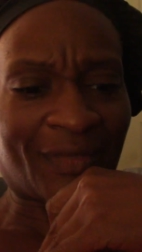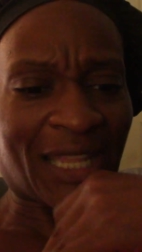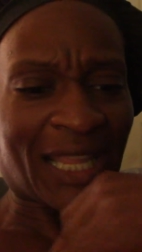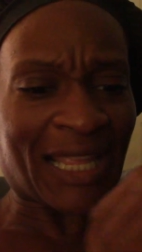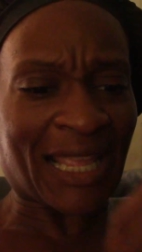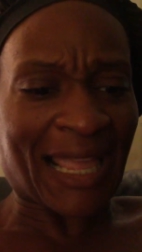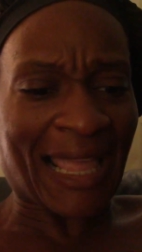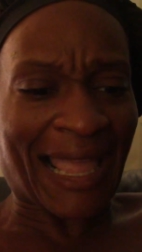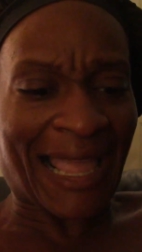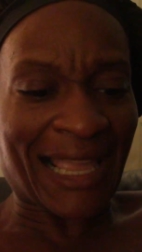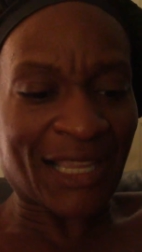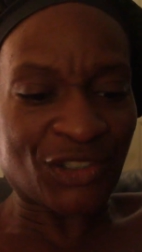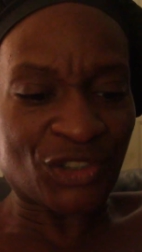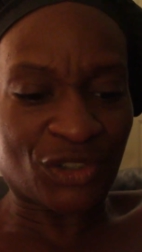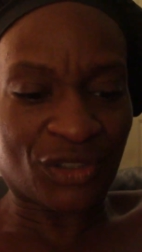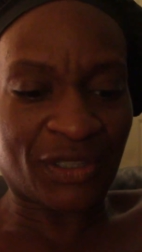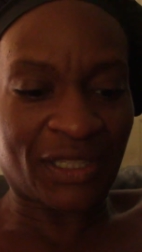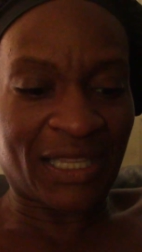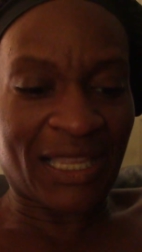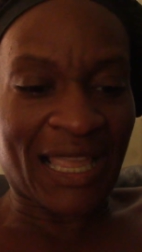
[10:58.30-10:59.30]
I
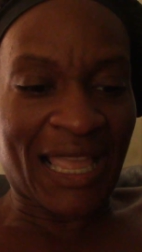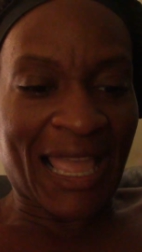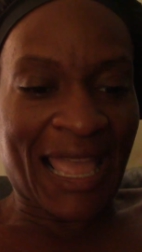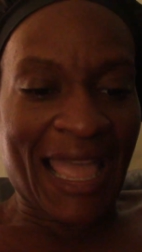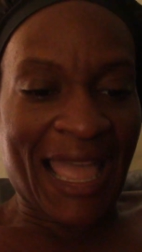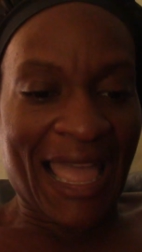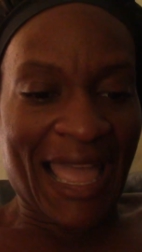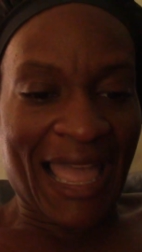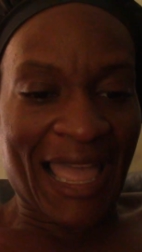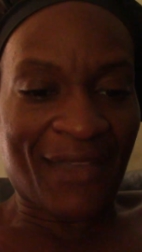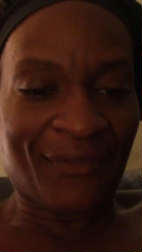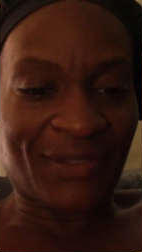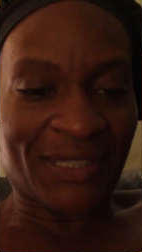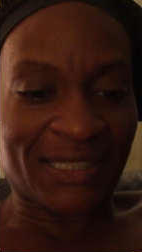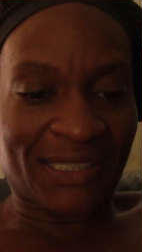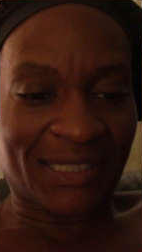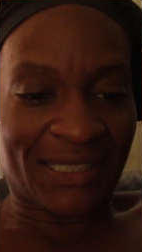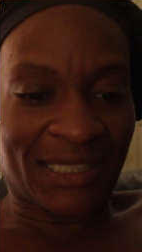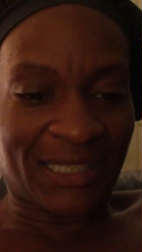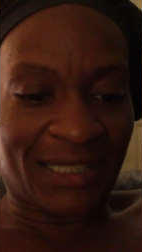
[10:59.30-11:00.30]
actually haven't
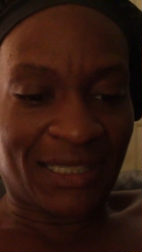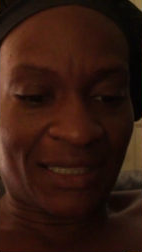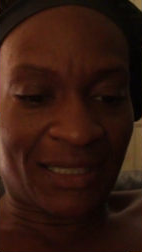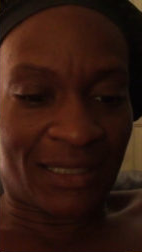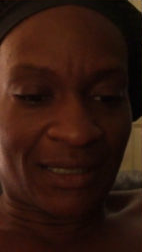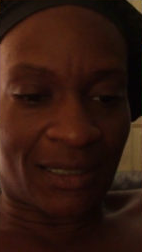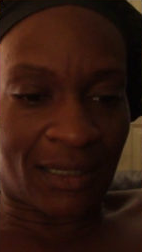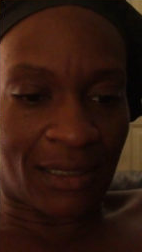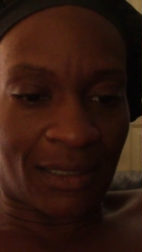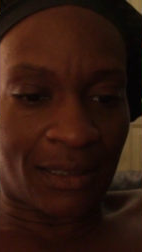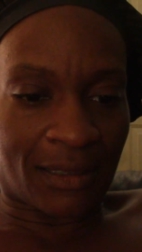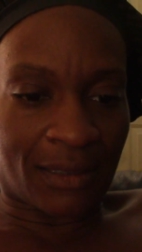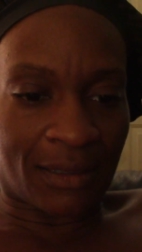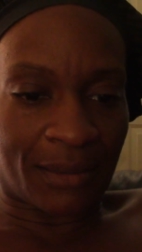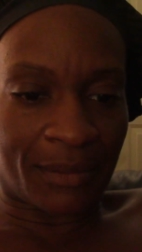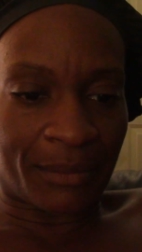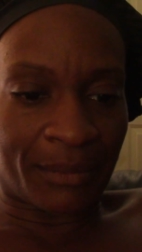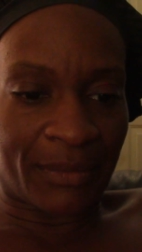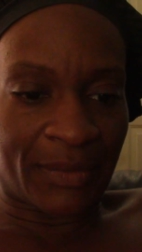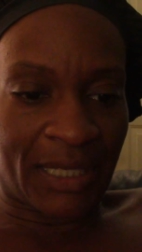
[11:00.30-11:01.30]
seen um,